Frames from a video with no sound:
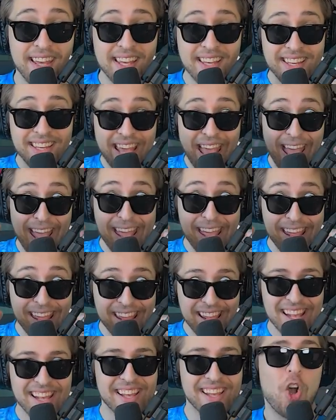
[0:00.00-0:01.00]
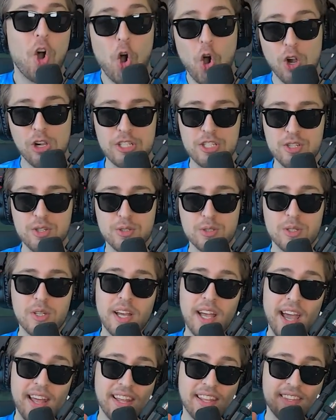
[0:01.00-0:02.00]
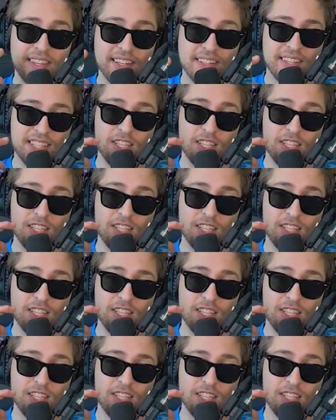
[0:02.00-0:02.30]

Yay! Also, and I think